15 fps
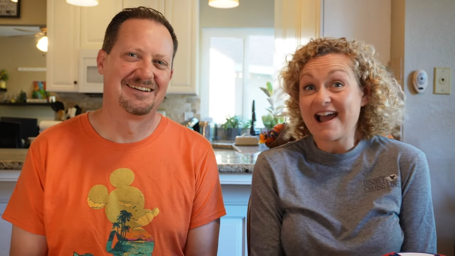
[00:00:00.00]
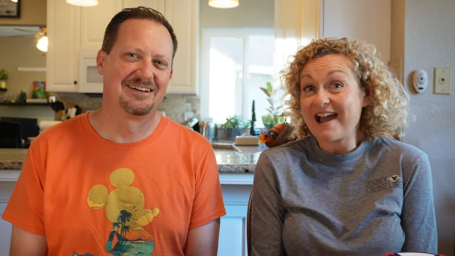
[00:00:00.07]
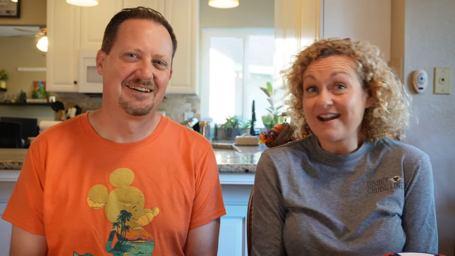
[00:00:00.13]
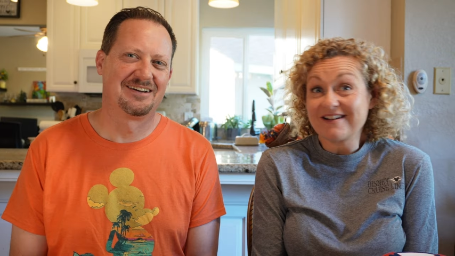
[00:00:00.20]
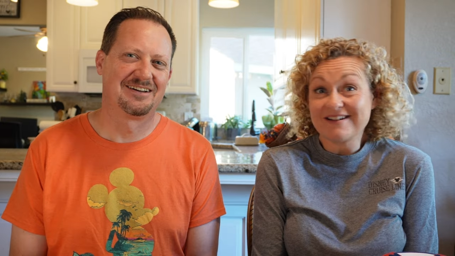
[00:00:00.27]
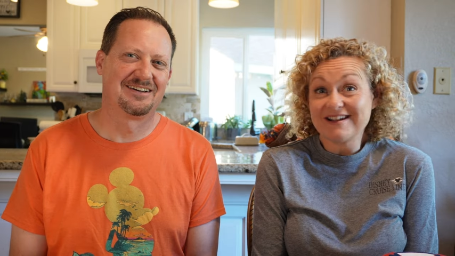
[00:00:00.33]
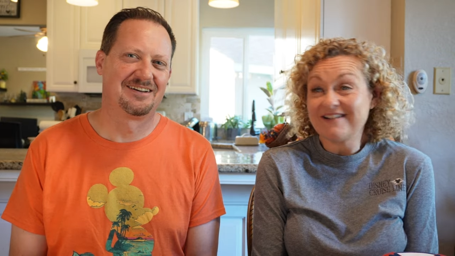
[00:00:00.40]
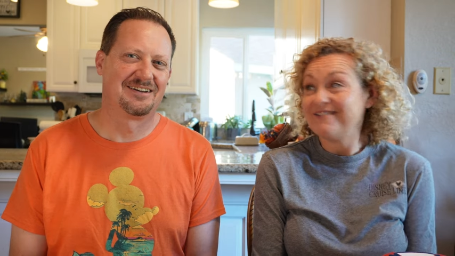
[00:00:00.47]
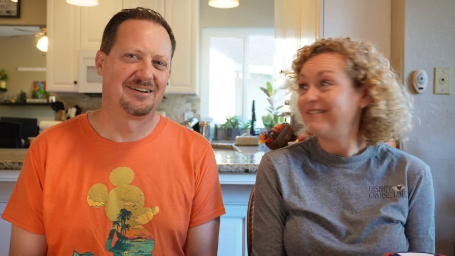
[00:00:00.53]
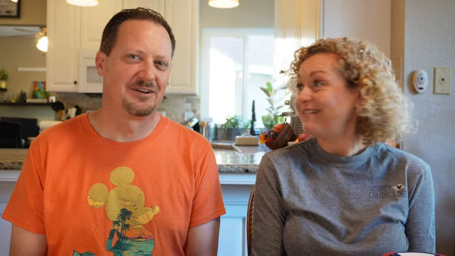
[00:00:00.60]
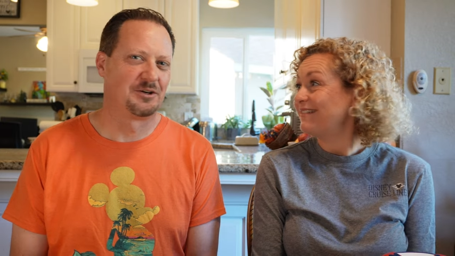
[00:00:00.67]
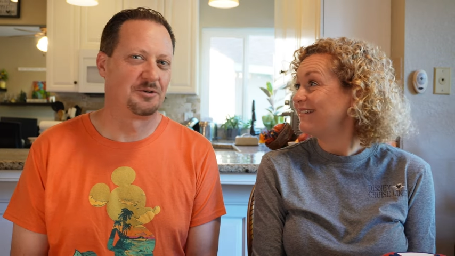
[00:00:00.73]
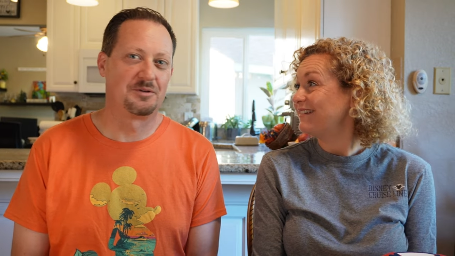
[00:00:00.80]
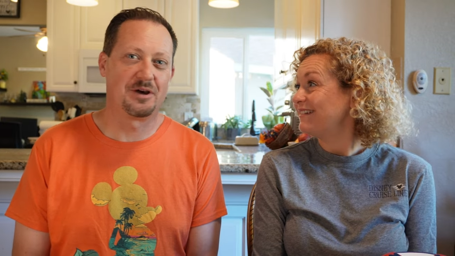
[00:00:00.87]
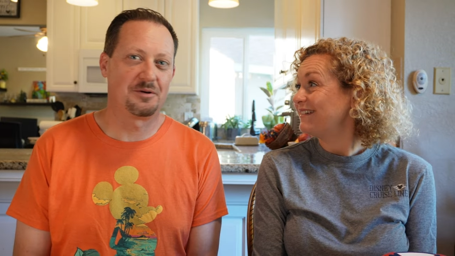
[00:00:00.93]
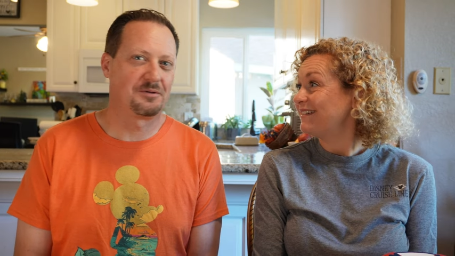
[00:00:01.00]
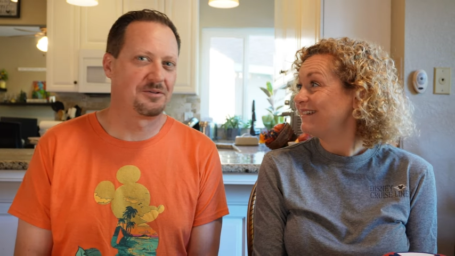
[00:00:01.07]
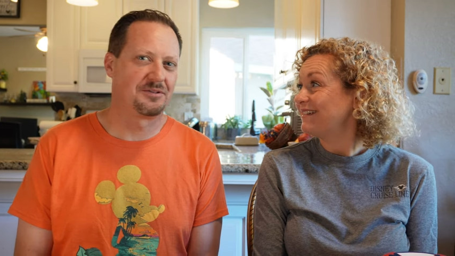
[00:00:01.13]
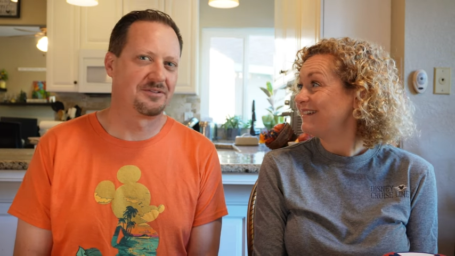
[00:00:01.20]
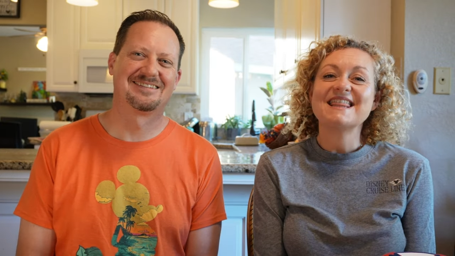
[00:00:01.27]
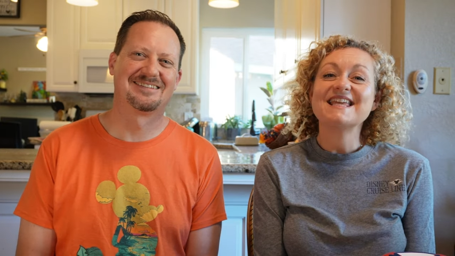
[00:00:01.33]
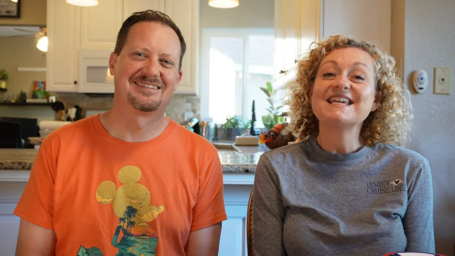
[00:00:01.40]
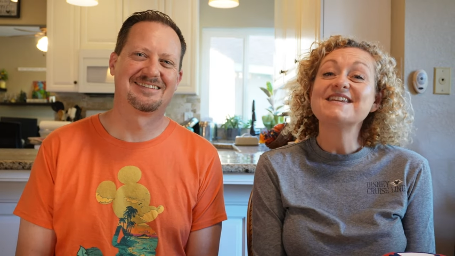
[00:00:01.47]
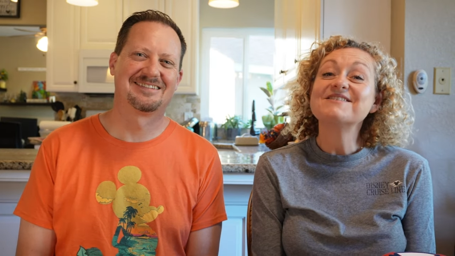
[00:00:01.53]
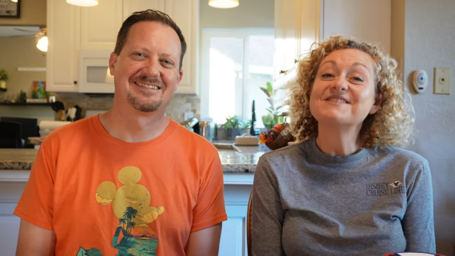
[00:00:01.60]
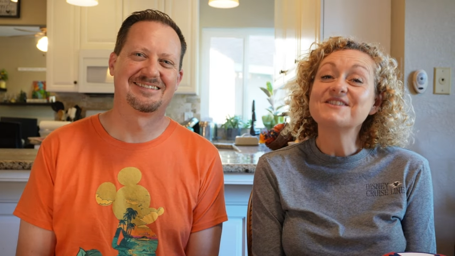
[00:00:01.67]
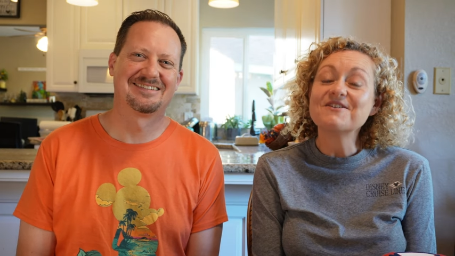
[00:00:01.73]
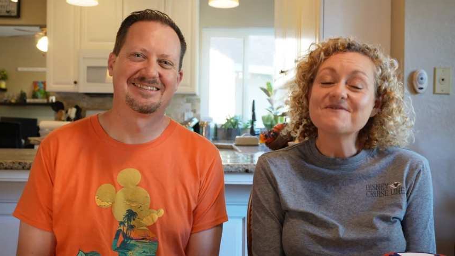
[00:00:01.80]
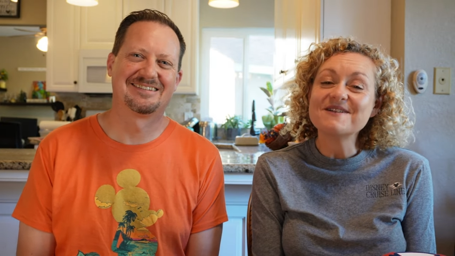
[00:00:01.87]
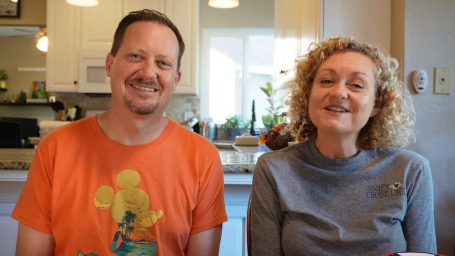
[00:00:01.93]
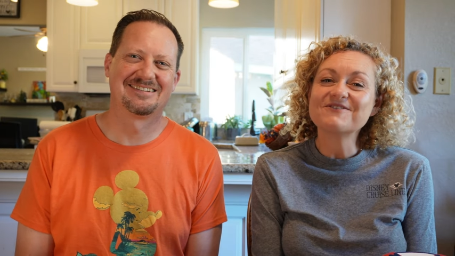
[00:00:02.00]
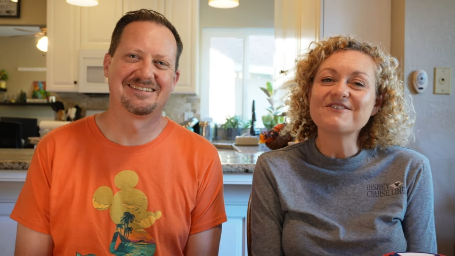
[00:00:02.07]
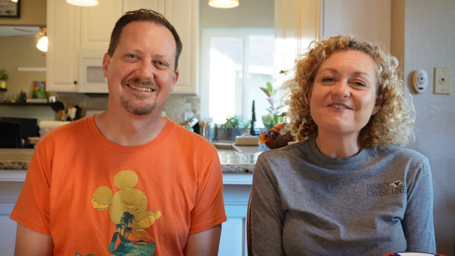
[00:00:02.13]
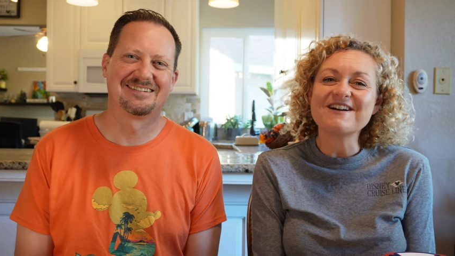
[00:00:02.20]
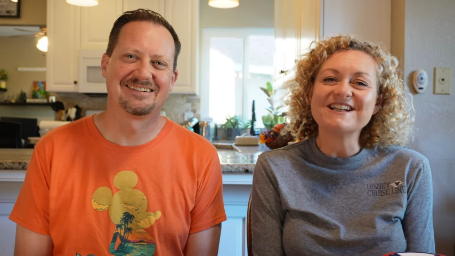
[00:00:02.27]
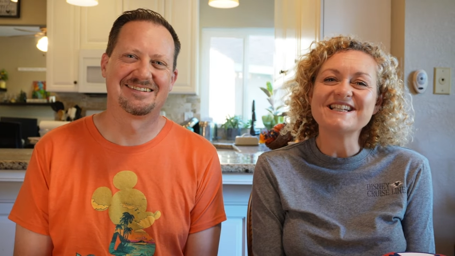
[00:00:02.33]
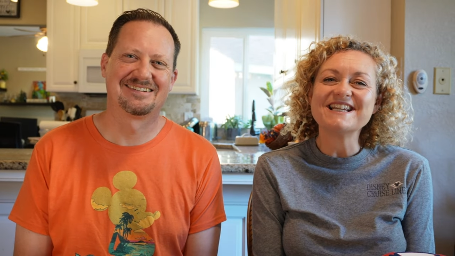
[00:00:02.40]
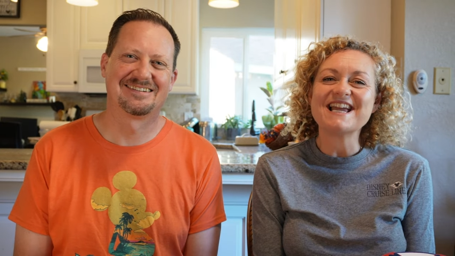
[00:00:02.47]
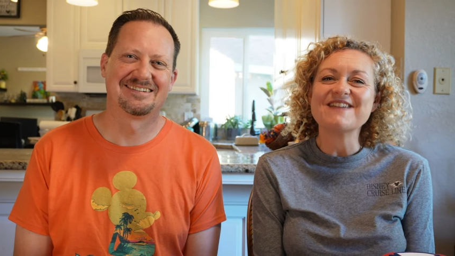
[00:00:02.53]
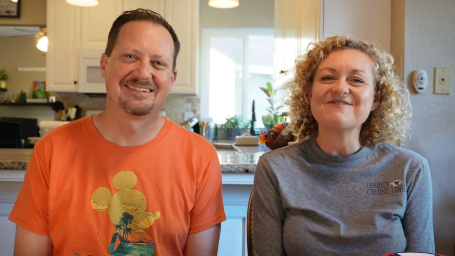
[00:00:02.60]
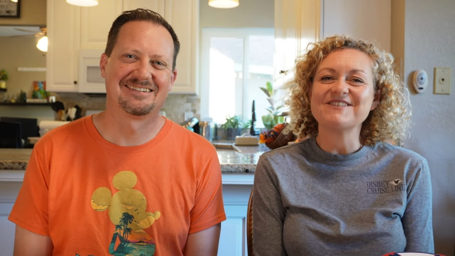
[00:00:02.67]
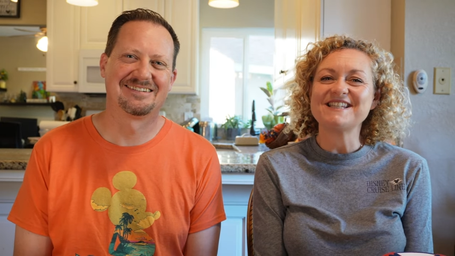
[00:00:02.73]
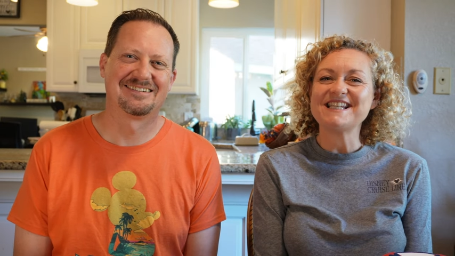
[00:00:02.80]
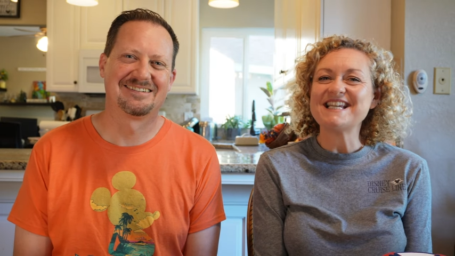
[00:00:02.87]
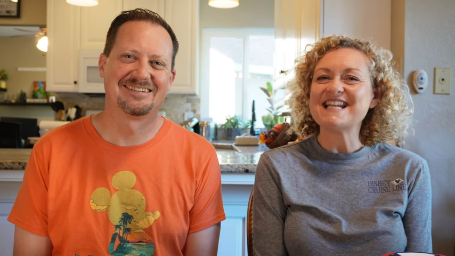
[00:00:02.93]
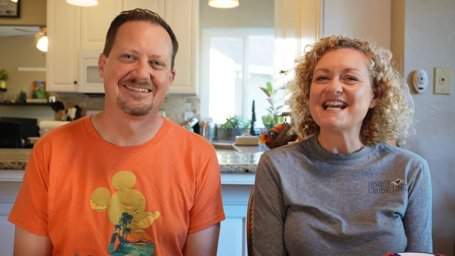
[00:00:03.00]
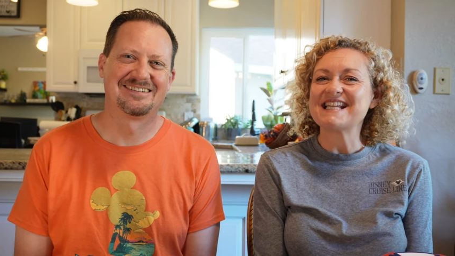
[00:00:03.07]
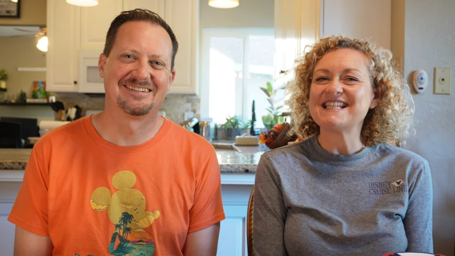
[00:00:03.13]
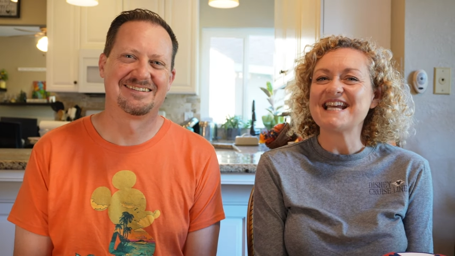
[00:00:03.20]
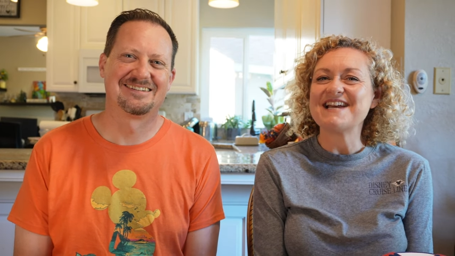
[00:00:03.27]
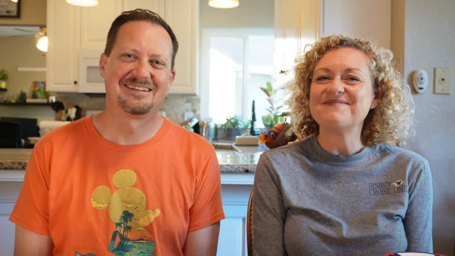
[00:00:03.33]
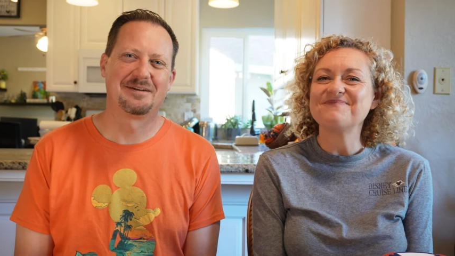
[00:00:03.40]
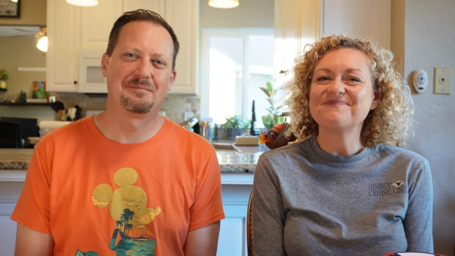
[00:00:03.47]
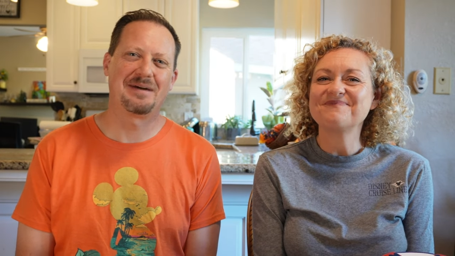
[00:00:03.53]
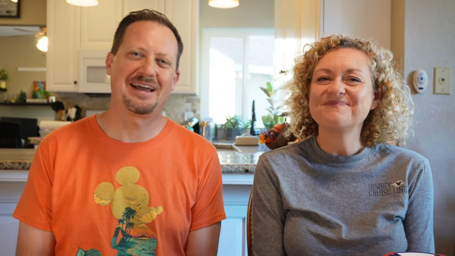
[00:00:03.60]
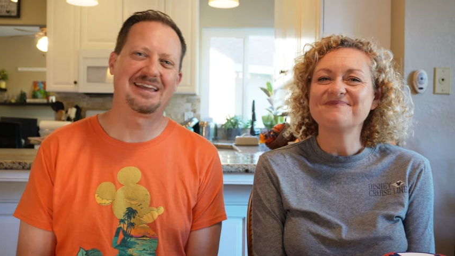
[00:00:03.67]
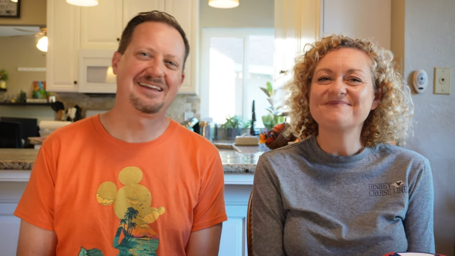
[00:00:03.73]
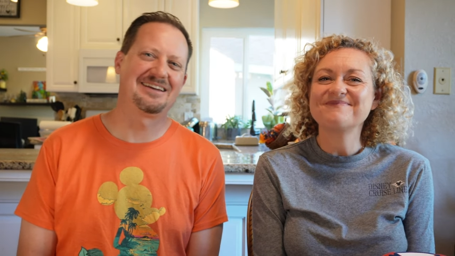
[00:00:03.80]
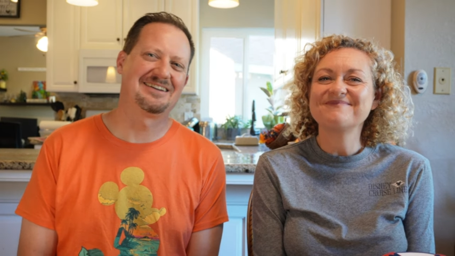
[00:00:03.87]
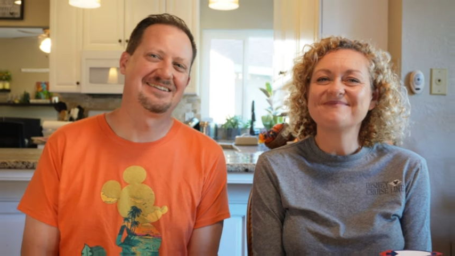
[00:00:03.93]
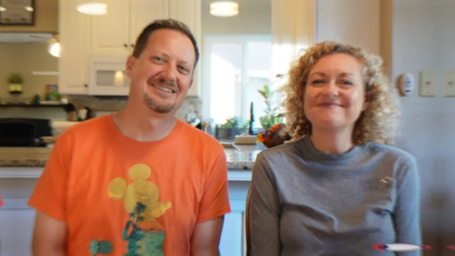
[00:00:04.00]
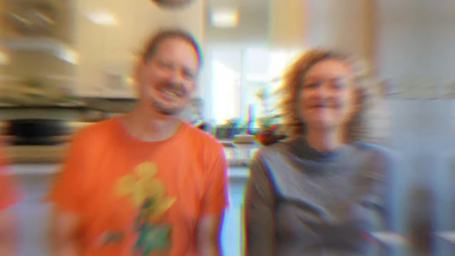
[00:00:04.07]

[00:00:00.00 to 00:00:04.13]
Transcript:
Speaker 1: I don't know.
Speaker 2: Who knows?
Speaker 1: Thank you so much for watching and we'll see you next time.
Speaker 2: Bye.